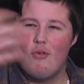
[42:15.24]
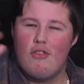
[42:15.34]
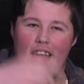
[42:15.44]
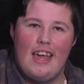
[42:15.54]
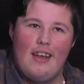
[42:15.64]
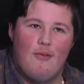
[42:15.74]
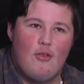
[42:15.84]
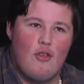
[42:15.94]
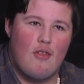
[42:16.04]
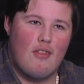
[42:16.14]
This will stay in.
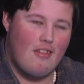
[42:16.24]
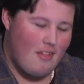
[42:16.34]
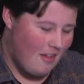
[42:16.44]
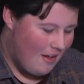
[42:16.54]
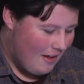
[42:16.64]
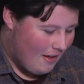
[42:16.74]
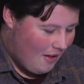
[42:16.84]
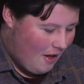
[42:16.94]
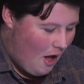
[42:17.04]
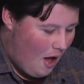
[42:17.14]
We'll just
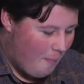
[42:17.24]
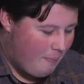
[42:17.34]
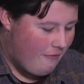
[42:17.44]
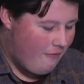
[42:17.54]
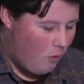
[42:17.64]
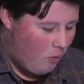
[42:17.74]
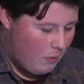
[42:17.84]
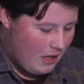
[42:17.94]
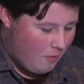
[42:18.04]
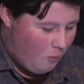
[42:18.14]
before
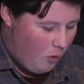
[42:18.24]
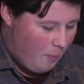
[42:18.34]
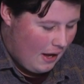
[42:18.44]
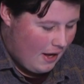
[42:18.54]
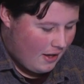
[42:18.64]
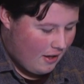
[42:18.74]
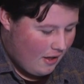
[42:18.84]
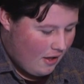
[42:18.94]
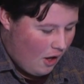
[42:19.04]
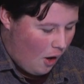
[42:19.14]
we get the water back,
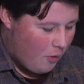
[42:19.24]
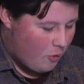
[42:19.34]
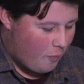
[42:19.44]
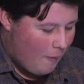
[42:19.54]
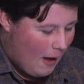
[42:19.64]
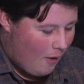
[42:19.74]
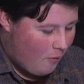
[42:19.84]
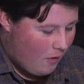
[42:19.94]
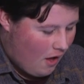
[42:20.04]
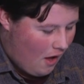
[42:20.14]
I want to talk
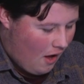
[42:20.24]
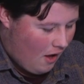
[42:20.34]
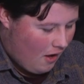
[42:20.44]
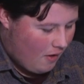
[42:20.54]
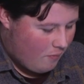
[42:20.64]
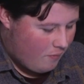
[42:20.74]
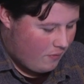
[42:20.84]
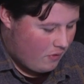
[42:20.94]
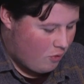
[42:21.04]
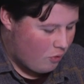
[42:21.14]
about.
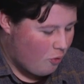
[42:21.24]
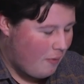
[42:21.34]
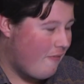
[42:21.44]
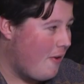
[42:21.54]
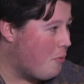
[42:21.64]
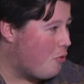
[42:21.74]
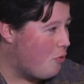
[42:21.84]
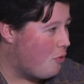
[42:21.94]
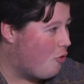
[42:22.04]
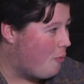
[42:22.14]
Do you want to talk about films or
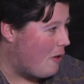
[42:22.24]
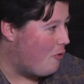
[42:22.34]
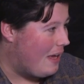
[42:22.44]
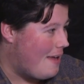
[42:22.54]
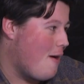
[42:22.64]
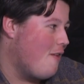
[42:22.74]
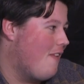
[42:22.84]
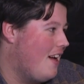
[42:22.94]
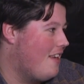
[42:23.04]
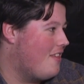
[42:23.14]
do you want to talk about your emo
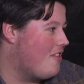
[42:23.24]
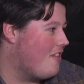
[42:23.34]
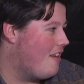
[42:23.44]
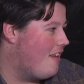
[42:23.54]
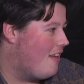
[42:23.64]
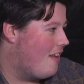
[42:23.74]
phase?